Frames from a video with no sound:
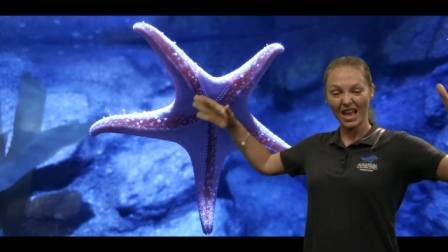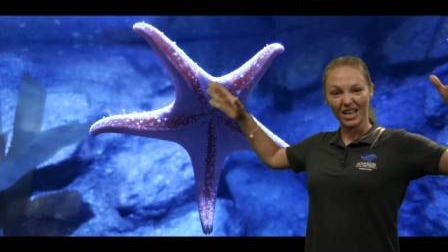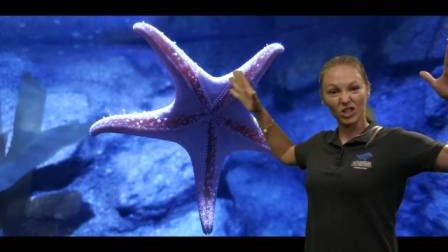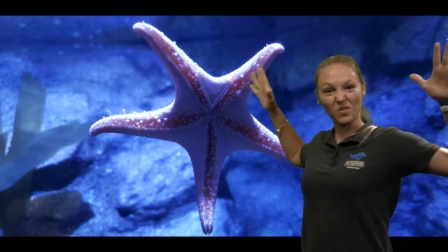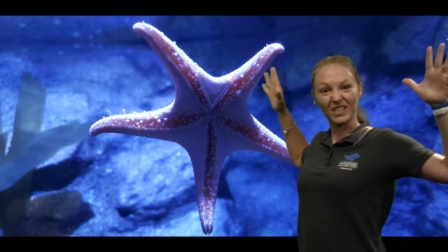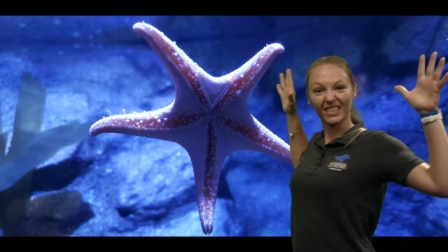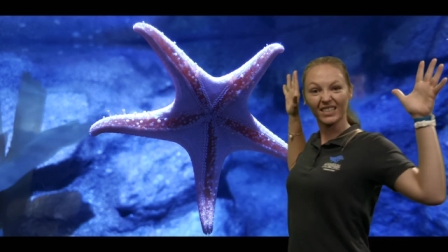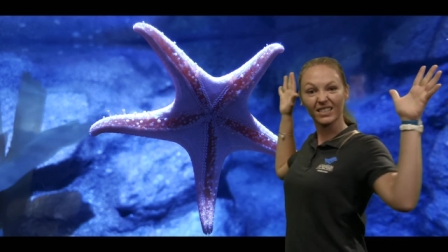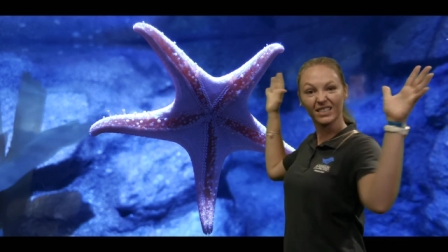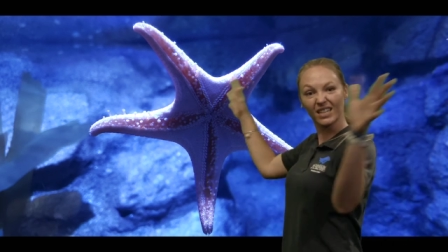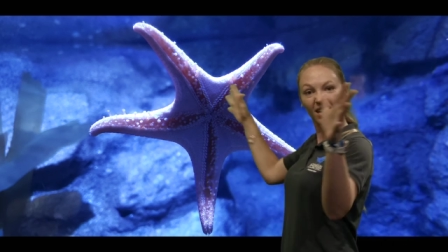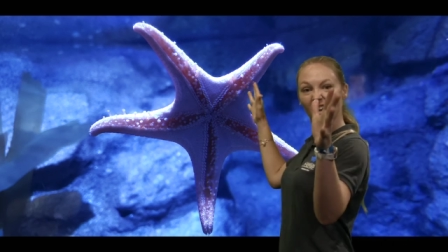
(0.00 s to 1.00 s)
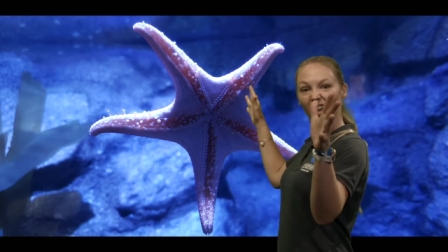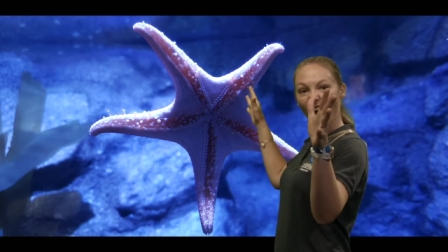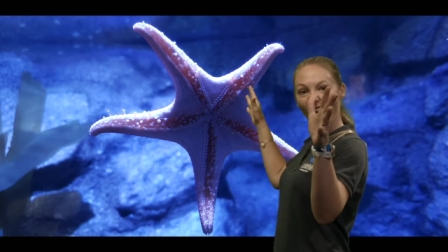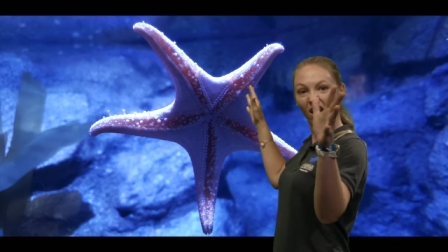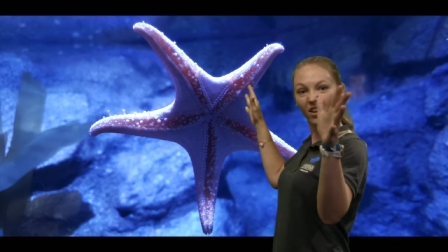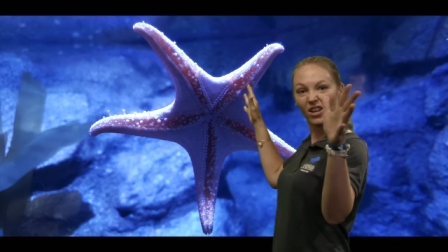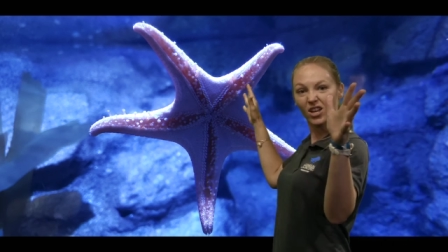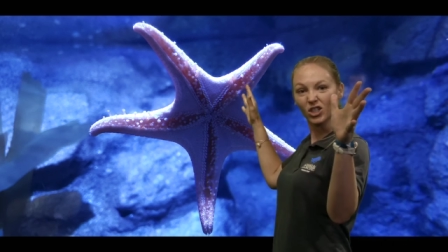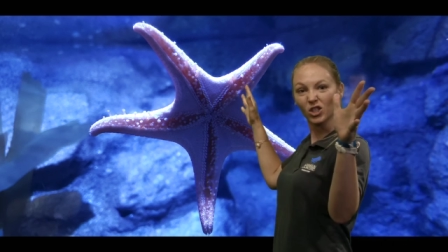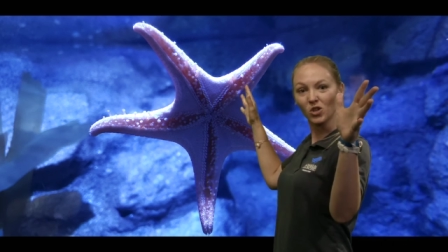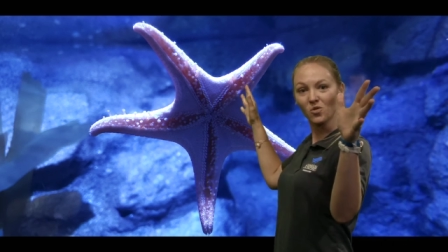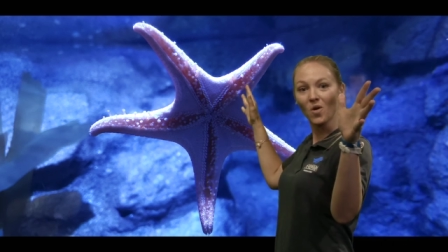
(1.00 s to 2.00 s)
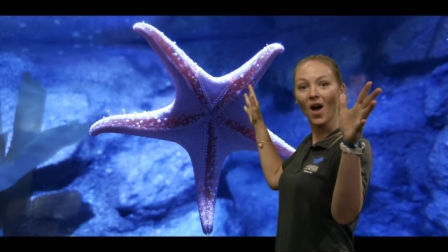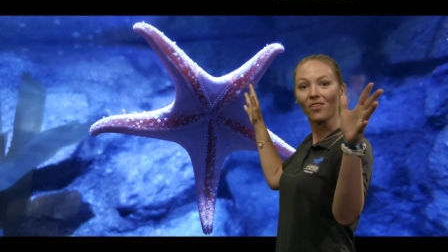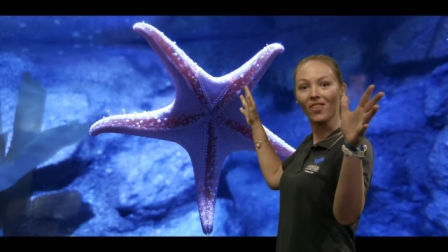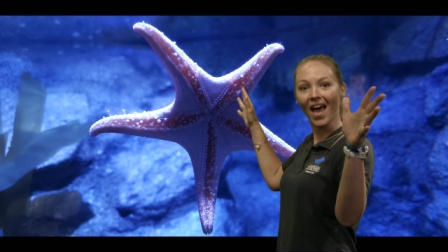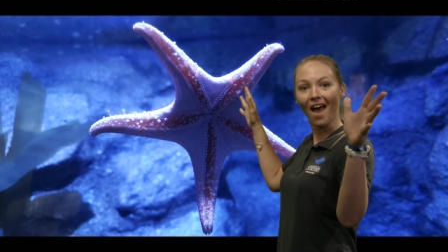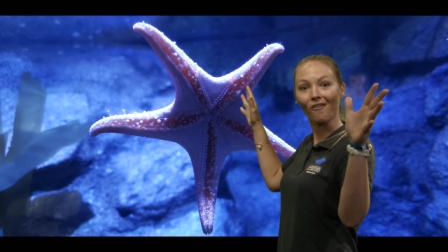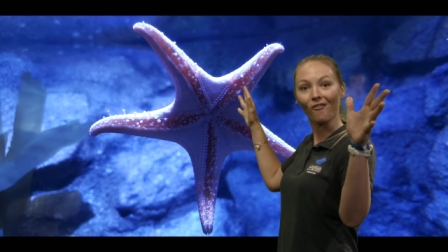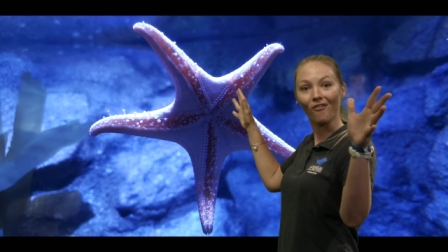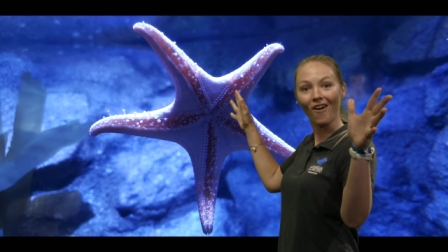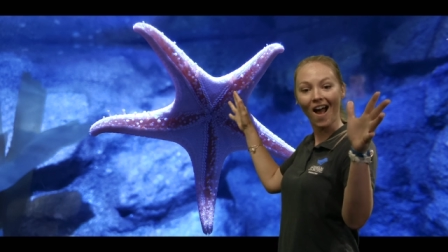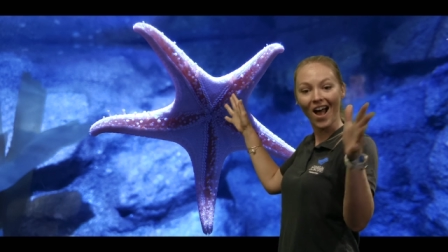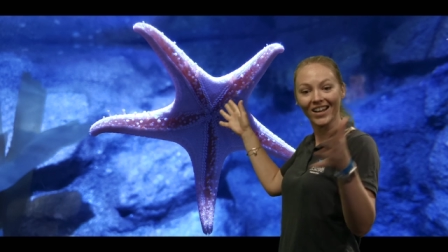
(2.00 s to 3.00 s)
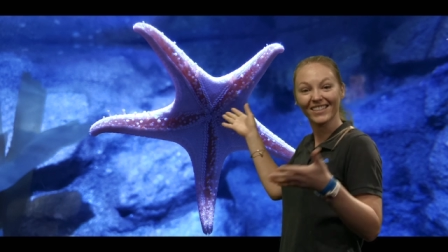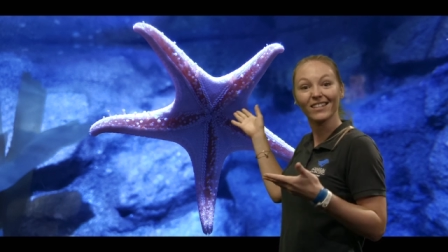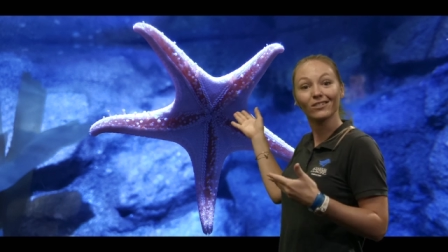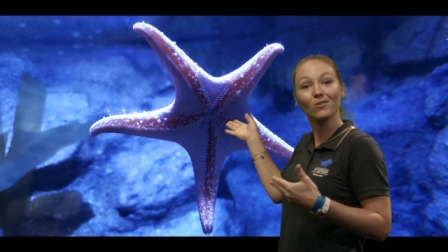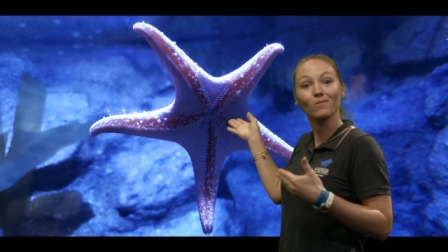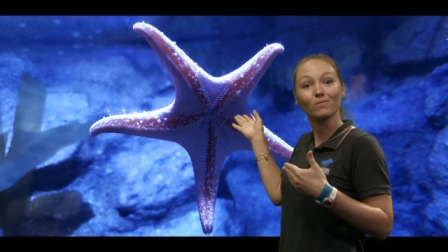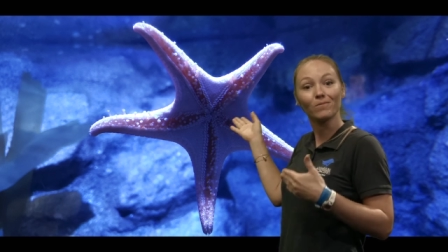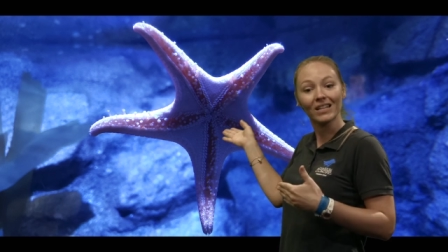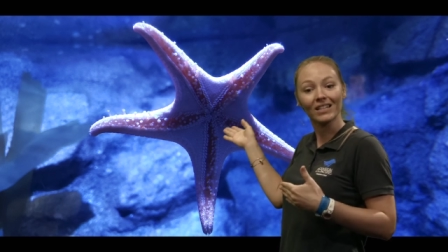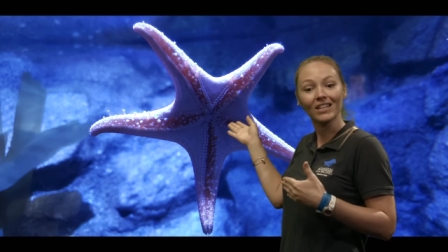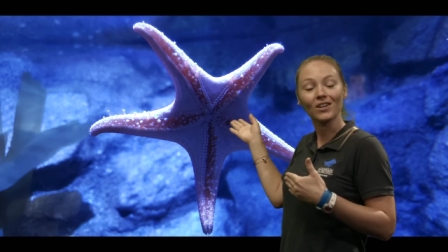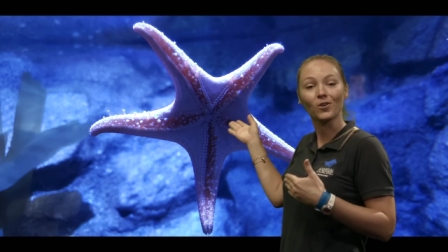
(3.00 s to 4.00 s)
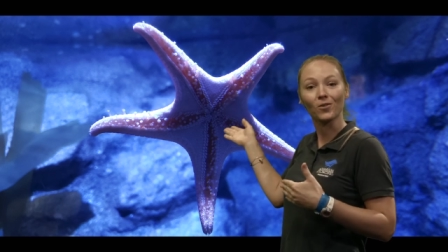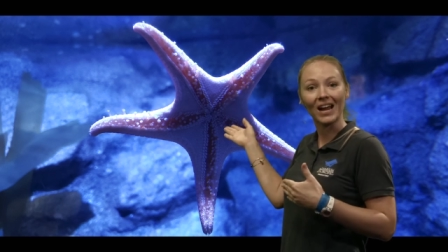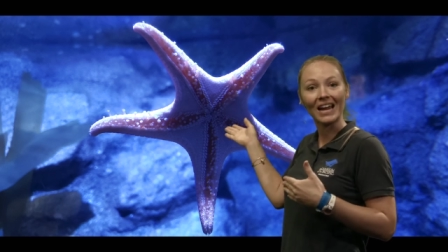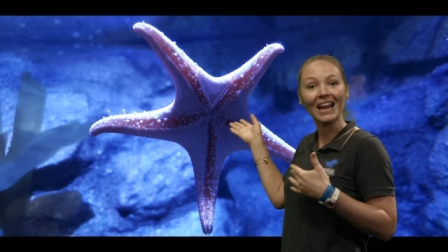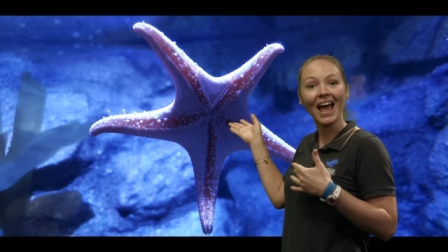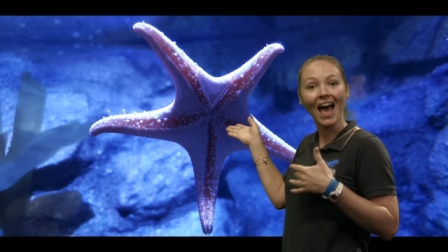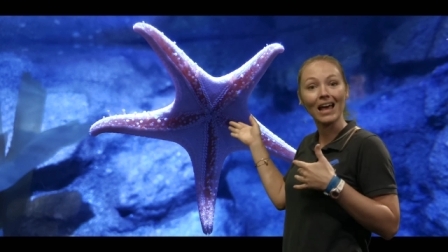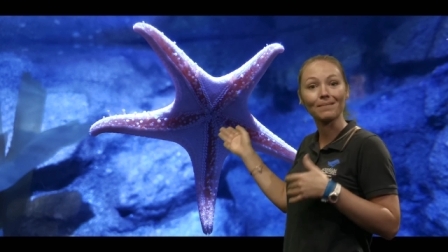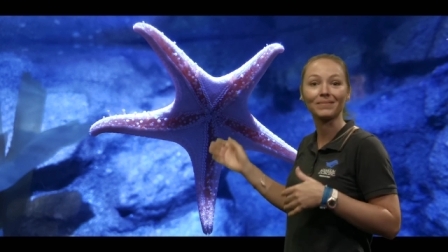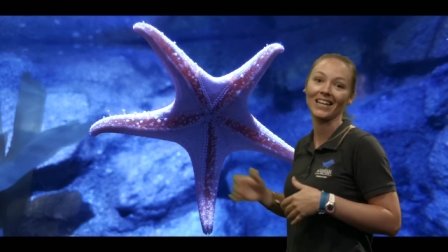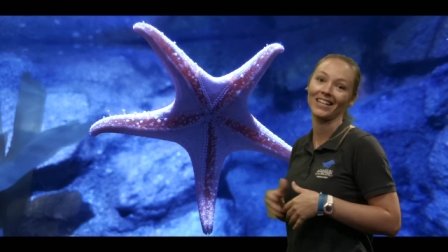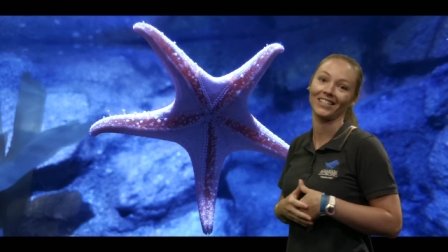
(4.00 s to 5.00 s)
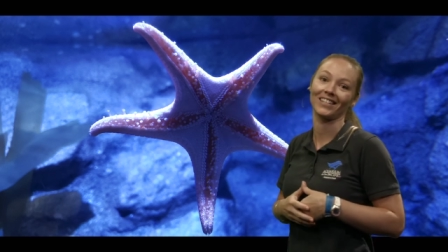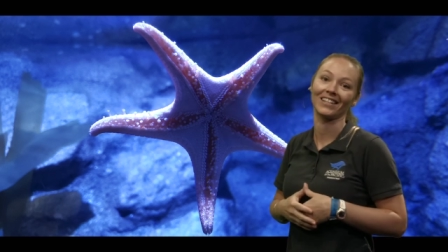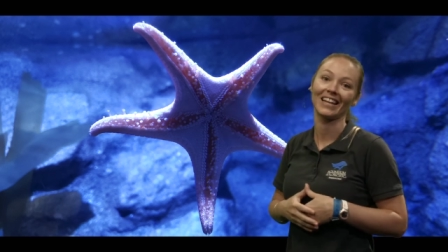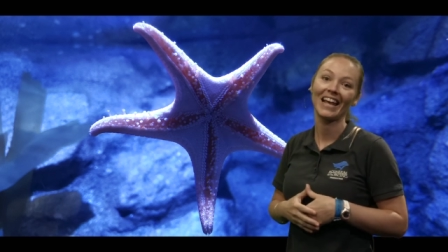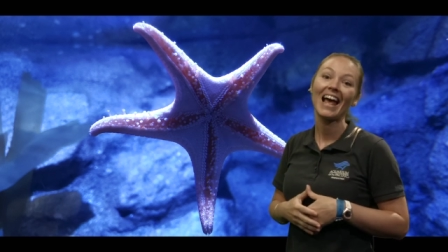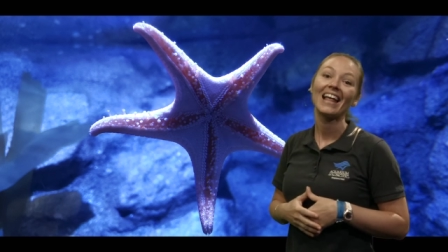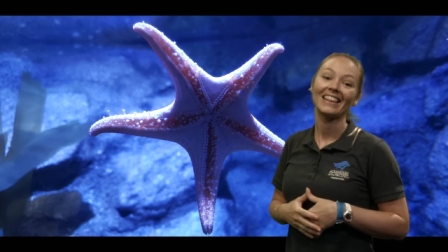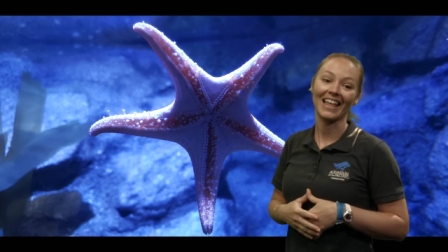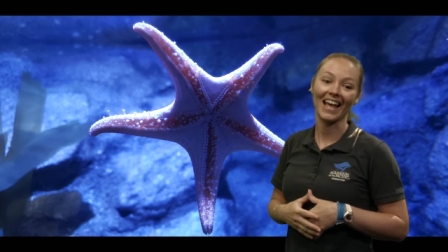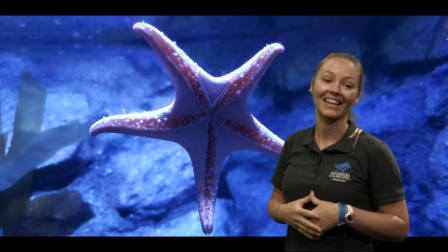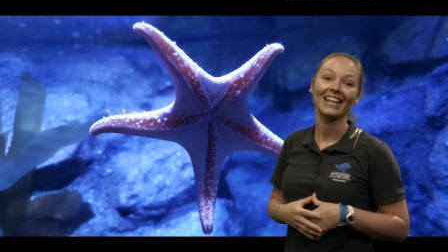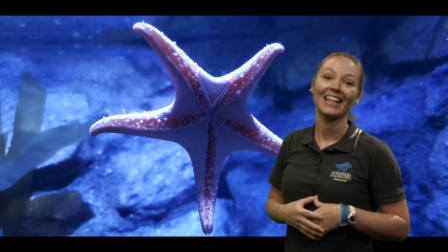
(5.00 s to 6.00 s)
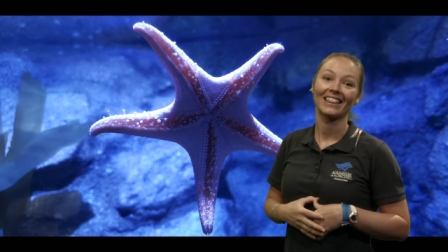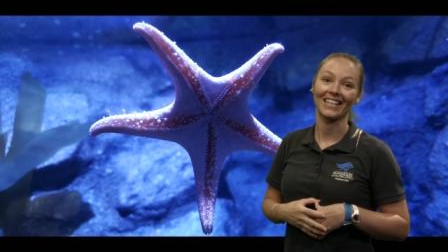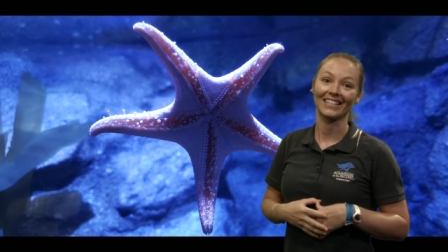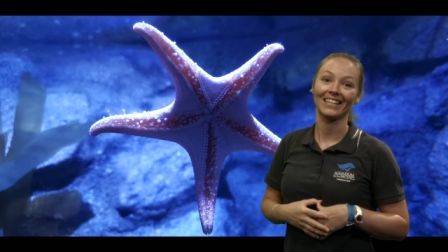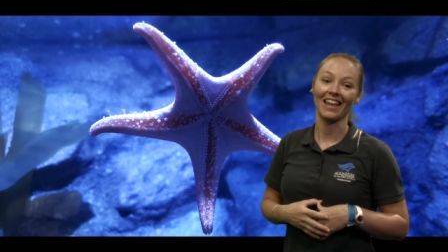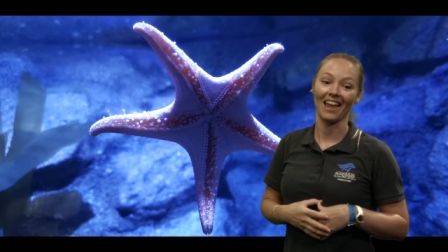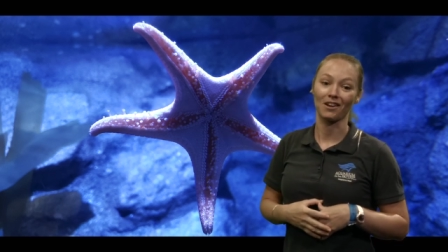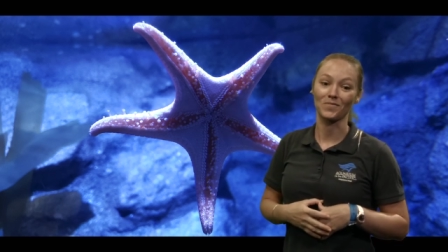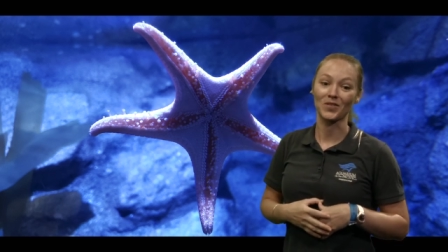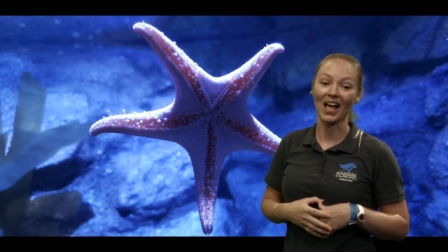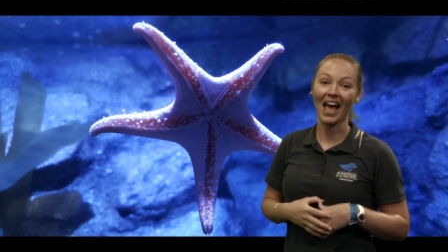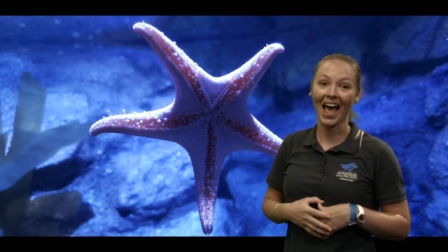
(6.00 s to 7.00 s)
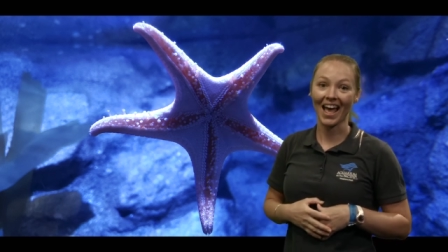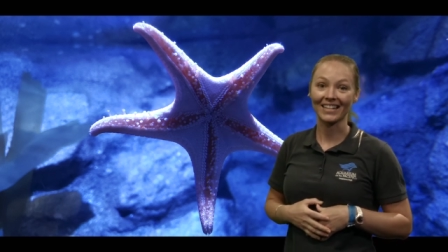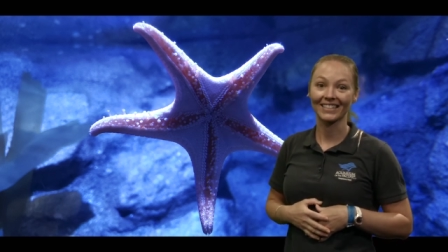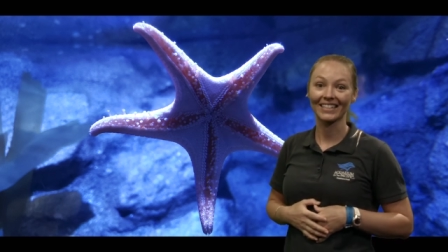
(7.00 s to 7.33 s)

So it's sticking on to that rock. That's a really great adaptation that this animal has.